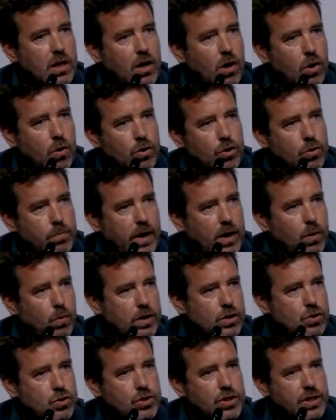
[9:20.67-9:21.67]
or you might
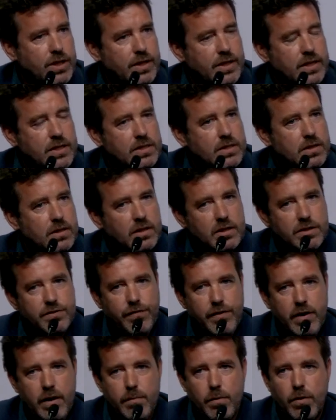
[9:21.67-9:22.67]
want to see this this
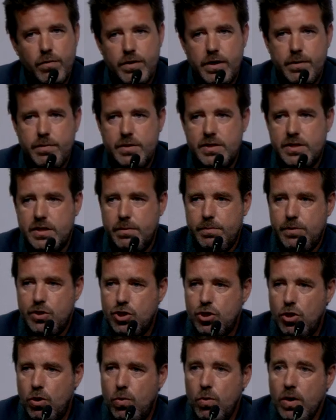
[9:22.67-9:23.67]
film or T V
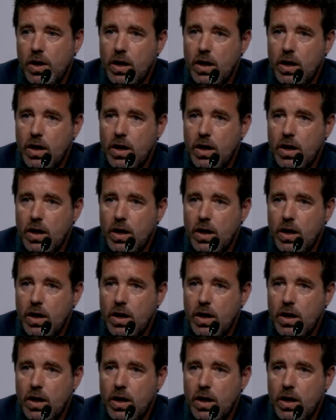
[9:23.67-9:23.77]
show.